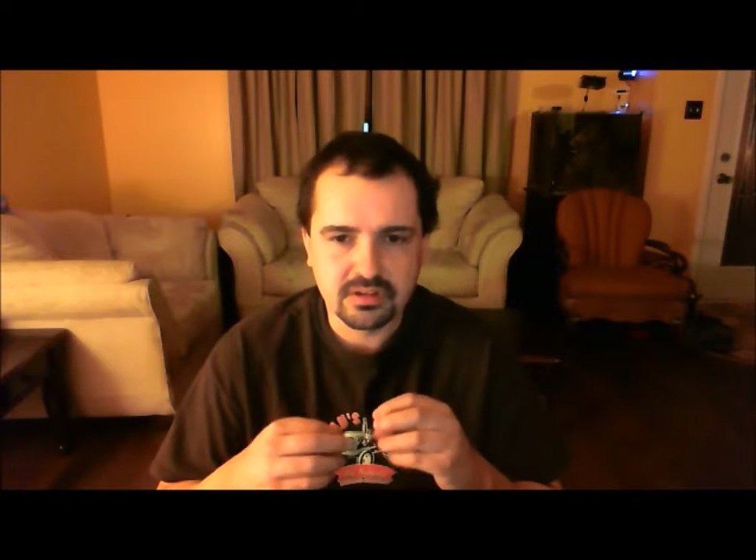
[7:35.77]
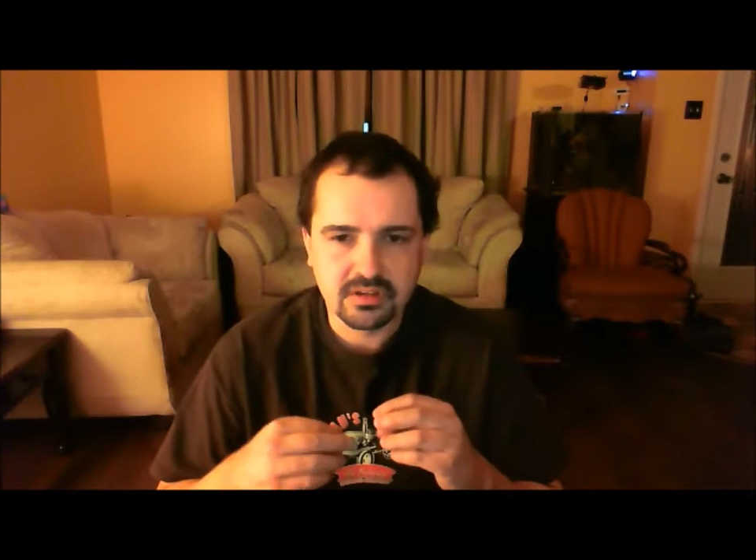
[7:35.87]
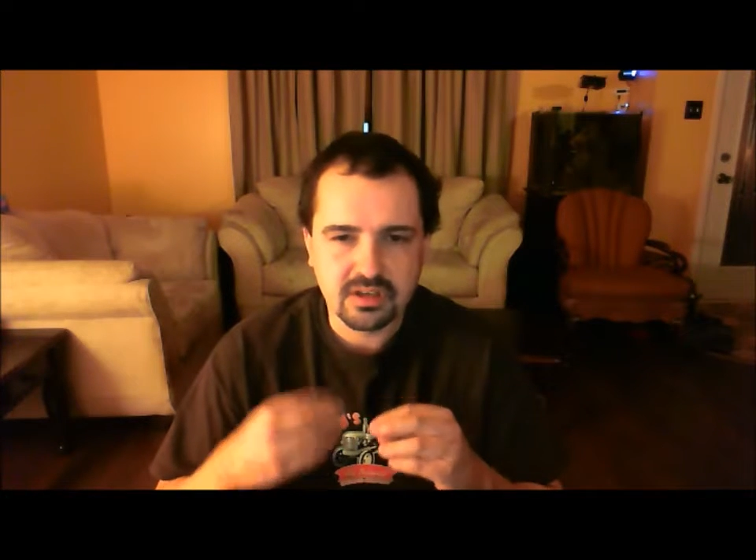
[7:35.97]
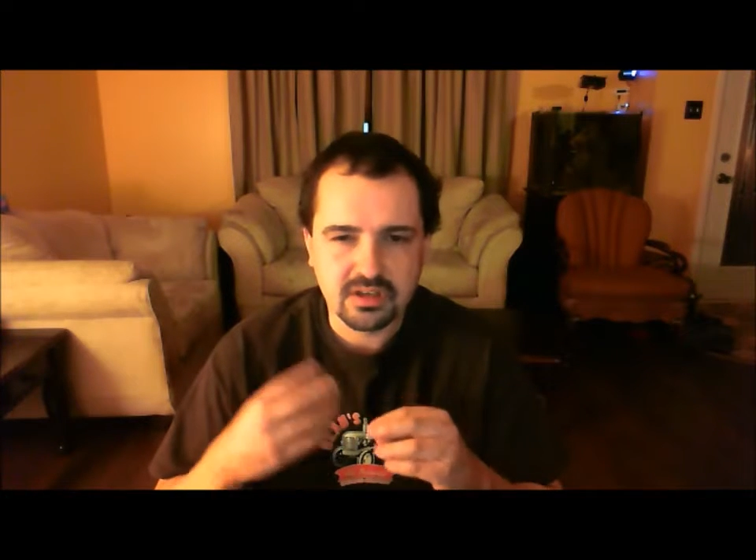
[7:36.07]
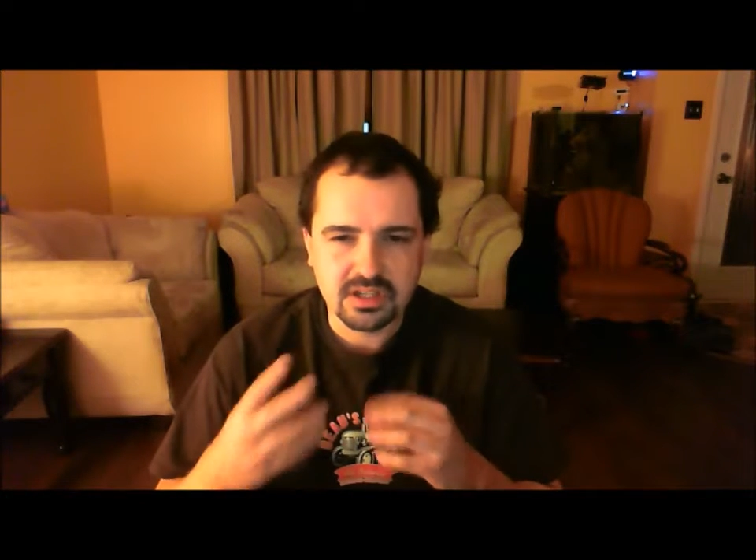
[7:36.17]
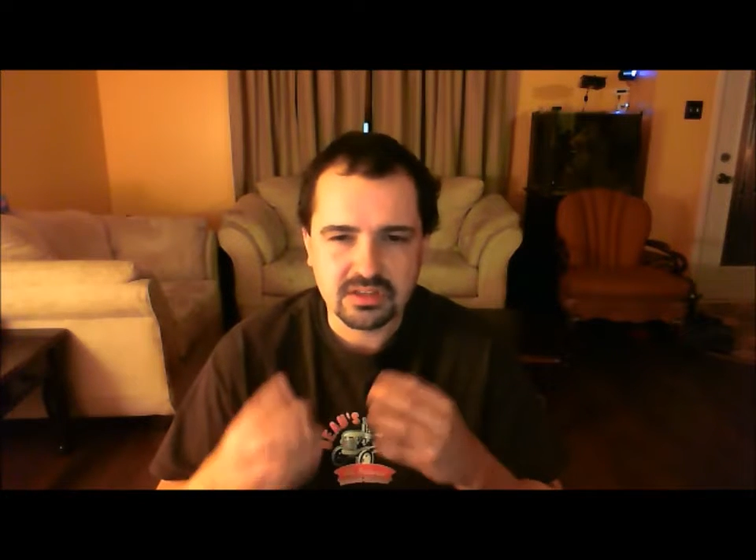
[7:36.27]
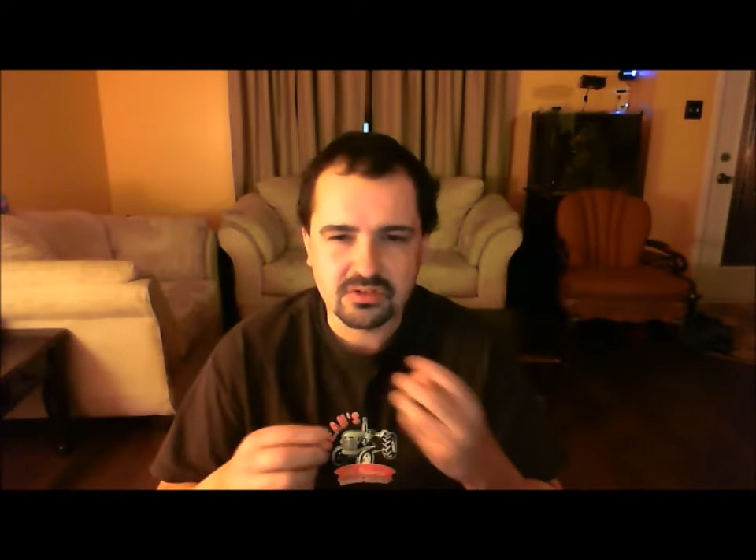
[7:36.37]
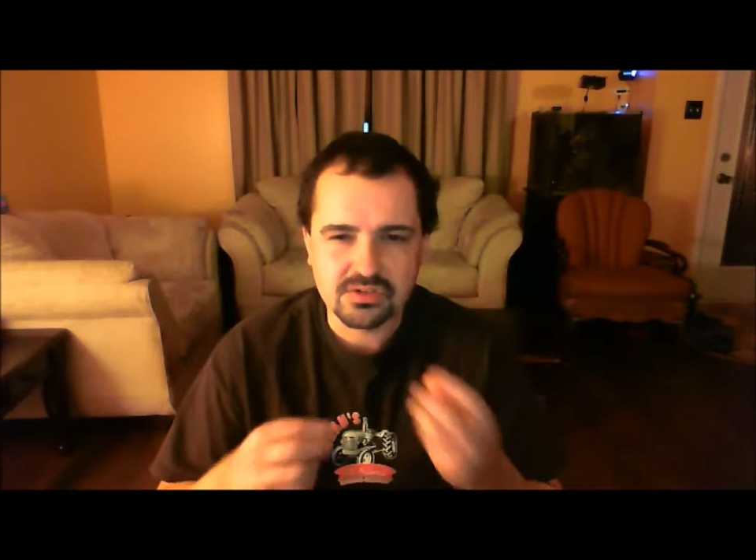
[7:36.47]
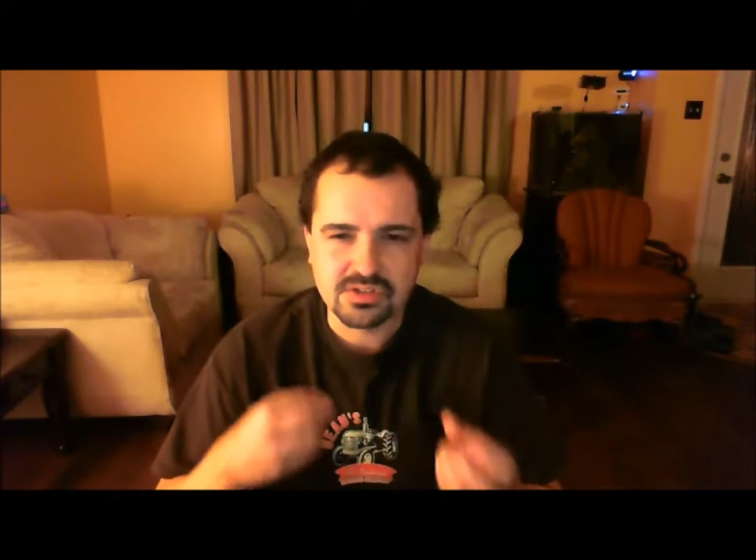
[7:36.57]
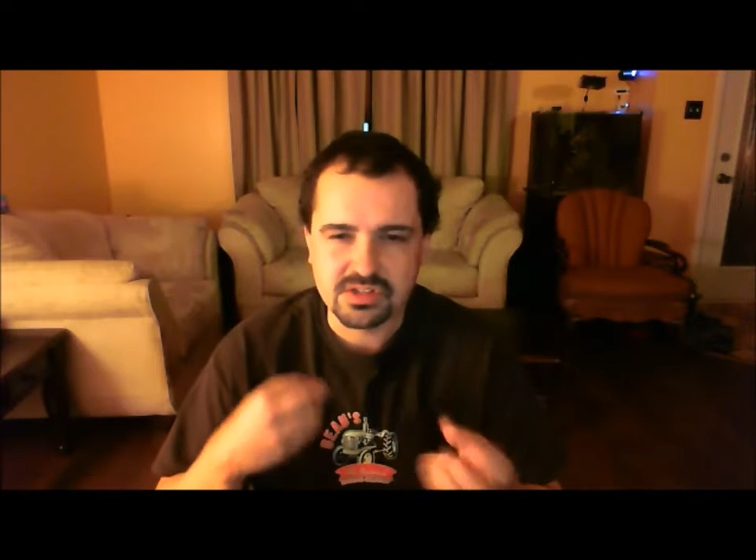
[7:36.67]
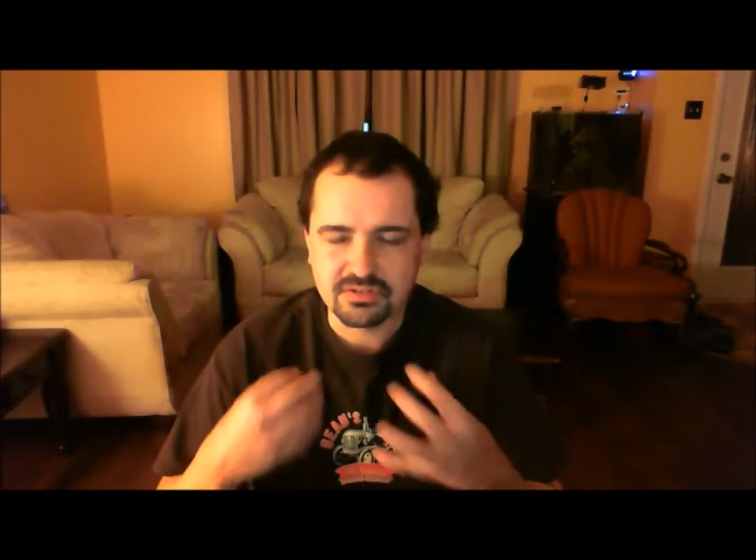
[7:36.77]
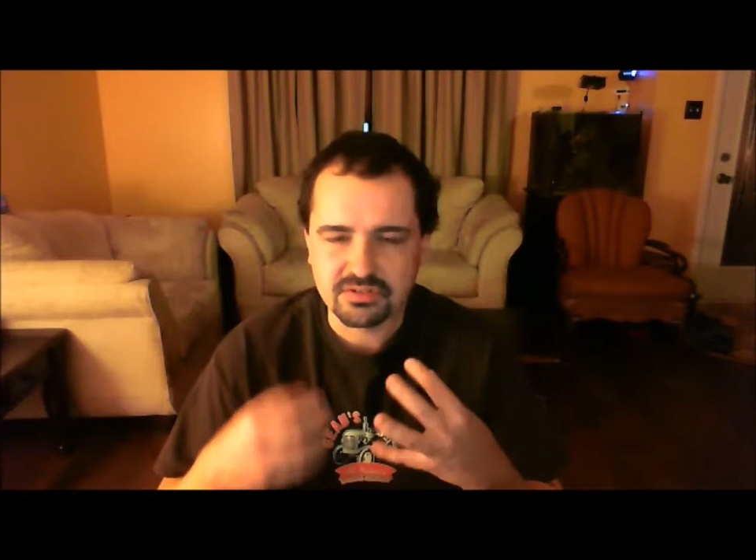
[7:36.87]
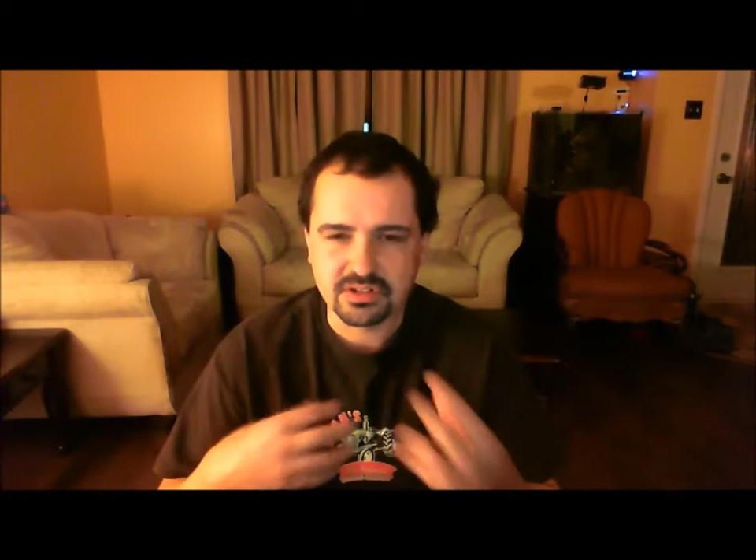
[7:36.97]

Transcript: then you get those different